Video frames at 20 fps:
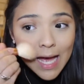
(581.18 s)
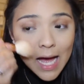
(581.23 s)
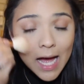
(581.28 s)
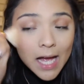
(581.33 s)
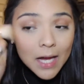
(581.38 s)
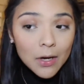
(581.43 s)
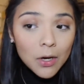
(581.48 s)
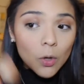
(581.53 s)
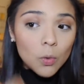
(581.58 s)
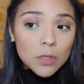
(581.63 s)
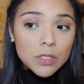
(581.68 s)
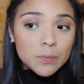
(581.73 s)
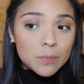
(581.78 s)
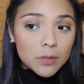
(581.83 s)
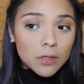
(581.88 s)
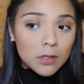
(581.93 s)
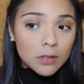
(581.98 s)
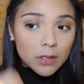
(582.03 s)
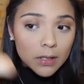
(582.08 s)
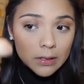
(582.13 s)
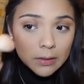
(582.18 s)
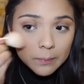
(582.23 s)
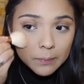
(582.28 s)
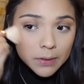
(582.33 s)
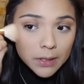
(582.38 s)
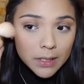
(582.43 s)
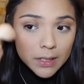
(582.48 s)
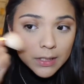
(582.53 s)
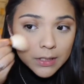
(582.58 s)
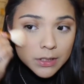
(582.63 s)
I always put on a lot of
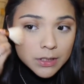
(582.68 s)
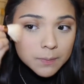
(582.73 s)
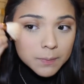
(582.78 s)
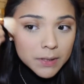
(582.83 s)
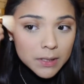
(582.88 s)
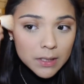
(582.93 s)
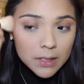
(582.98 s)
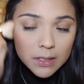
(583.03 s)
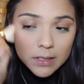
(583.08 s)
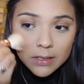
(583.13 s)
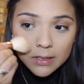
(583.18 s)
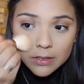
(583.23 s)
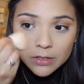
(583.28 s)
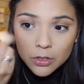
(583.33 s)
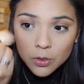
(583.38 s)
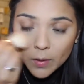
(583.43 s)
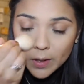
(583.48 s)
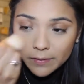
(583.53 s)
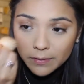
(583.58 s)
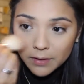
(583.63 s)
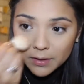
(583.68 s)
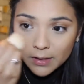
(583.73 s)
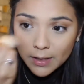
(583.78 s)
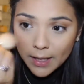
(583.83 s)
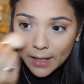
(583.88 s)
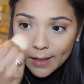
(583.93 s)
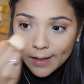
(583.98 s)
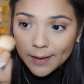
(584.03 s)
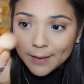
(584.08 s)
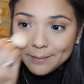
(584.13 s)
blush because throughout the
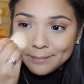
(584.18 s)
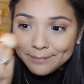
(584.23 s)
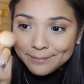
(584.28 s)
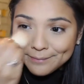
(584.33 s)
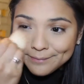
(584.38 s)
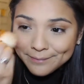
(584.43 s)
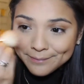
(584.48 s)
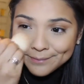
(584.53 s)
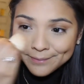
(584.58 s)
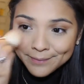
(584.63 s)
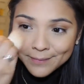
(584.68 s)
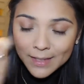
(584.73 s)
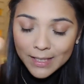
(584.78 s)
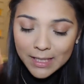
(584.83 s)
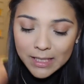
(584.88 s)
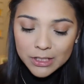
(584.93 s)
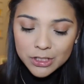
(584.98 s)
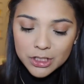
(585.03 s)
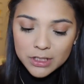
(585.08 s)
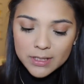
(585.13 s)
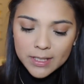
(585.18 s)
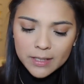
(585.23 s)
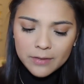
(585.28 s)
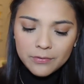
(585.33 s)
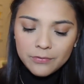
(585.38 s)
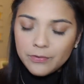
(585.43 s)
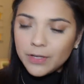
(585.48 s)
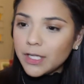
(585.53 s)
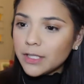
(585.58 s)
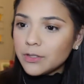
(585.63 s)
day it just like
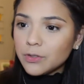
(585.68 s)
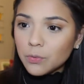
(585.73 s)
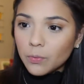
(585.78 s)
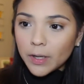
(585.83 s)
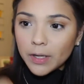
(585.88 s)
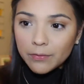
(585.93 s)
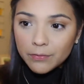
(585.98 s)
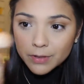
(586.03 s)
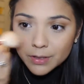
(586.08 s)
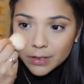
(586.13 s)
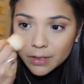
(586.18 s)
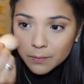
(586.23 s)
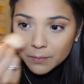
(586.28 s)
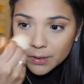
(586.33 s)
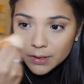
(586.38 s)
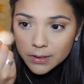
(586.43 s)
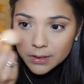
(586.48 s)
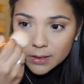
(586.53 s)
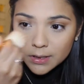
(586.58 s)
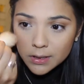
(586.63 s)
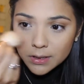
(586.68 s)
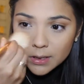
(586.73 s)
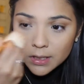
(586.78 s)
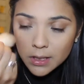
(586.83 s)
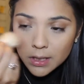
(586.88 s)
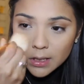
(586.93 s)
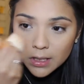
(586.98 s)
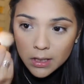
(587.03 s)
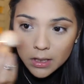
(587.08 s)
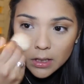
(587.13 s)
fades away for some reason.
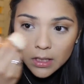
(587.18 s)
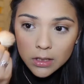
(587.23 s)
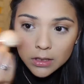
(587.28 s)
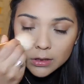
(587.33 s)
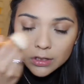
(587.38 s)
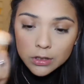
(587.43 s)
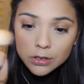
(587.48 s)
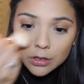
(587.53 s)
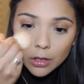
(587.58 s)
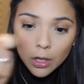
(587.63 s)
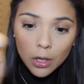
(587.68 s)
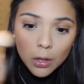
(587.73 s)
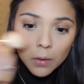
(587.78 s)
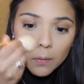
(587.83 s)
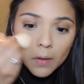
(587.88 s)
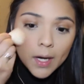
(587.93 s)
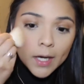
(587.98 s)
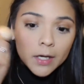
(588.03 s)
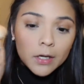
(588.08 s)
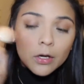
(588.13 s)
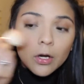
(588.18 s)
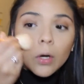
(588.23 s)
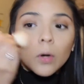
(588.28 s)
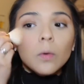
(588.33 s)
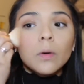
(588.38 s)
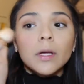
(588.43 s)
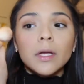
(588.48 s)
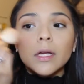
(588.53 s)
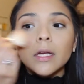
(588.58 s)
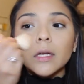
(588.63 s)
So I
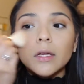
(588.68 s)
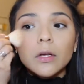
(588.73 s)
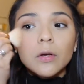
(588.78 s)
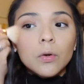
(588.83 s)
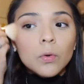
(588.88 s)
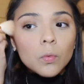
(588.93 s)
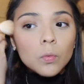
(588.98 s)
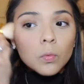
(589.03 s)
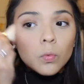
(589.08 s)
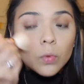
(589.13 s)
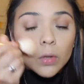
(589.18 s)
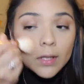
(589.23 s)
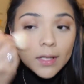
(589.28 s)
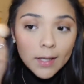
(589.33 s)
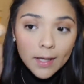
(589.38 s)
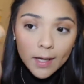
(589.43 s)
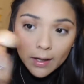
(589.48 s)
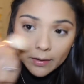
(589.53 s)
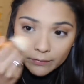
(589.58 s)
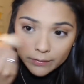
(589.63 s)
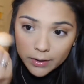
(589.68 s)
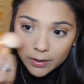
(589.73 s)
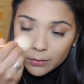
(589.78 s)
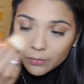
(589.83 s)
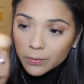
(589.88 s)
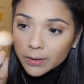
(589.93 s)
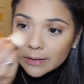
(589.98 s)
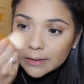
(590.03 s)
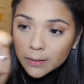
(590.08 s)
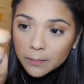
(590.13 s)
go in really heavy
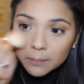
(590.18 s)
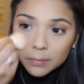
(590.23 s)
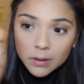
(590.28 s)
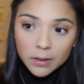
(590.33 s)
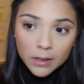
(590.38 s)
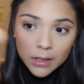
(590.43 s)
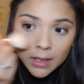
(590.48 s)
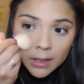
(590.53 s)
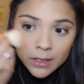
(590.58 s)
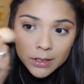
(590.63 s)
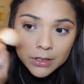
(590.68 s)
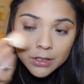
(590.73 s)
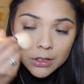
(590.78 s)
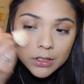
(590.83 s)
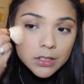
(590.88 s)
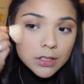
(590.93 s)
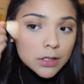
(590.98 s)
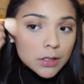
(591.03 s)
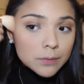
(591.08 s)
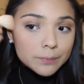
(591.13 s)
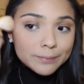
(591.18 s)
with the blush,